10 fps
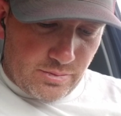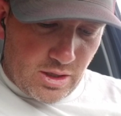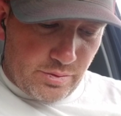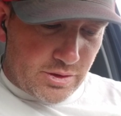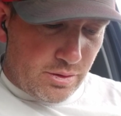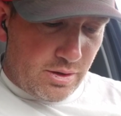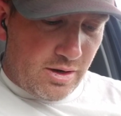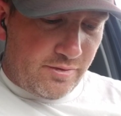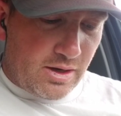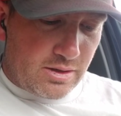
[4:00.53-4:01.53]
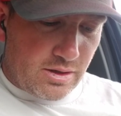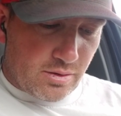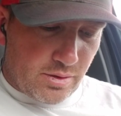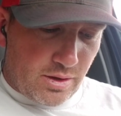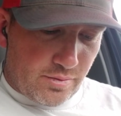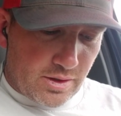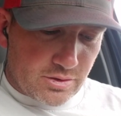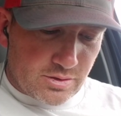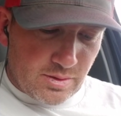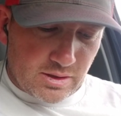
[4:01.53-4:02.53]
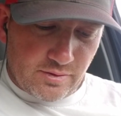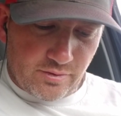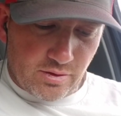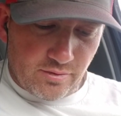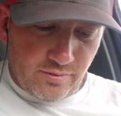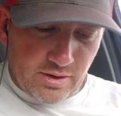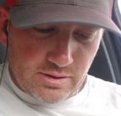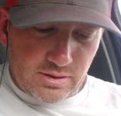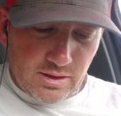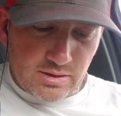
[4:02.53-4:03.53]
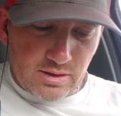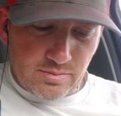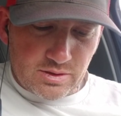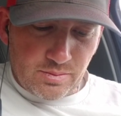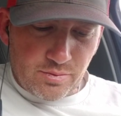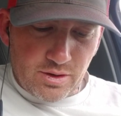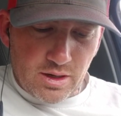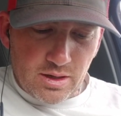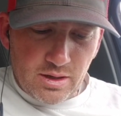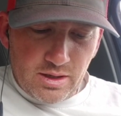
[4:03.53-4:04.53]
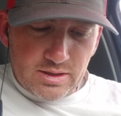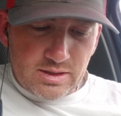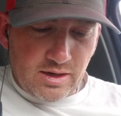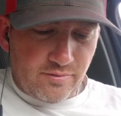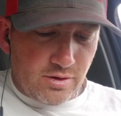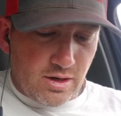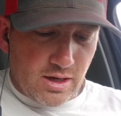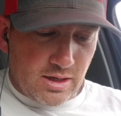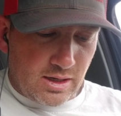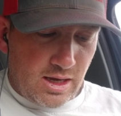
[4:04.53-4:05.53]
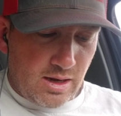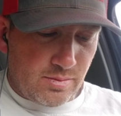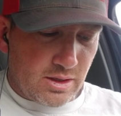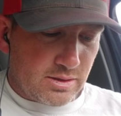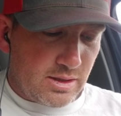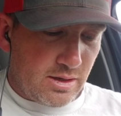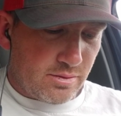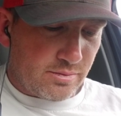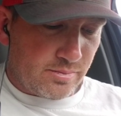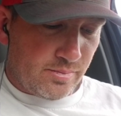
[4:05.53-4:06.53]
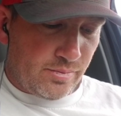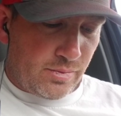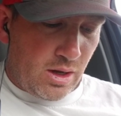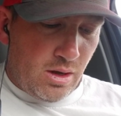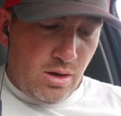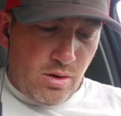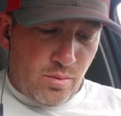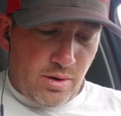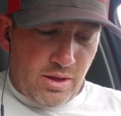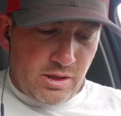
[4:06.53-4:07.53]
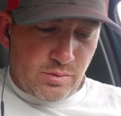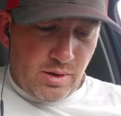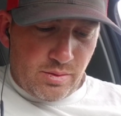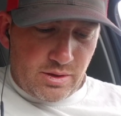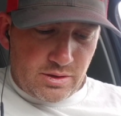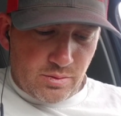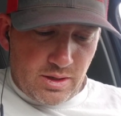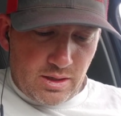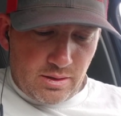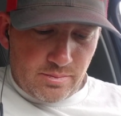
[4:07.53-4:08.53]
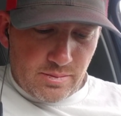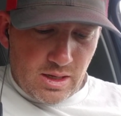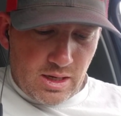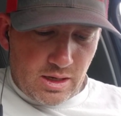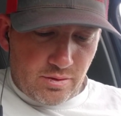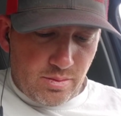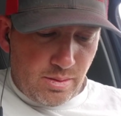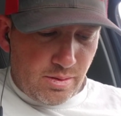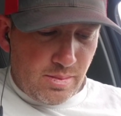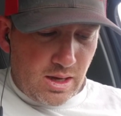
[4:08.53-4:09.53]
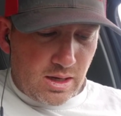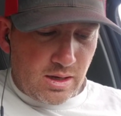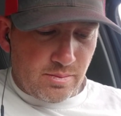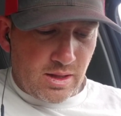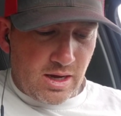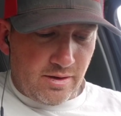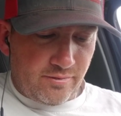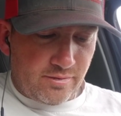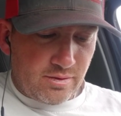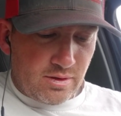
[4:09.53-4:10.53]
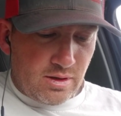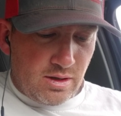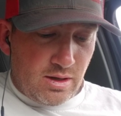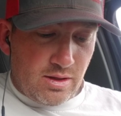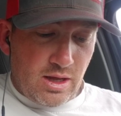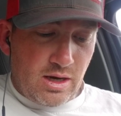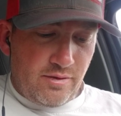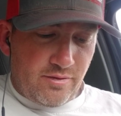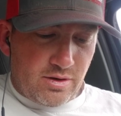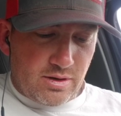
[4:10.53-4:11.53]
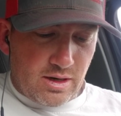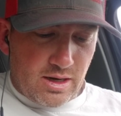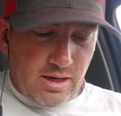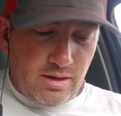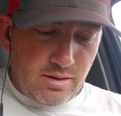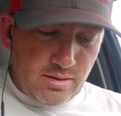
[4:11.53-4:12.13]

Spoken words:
and we soon enough had dinner with our retrospective girlfriends in some Cypriot taverna in Camden Town, where things went with a swing, and I can remember making him laugh. Then Yvonne died,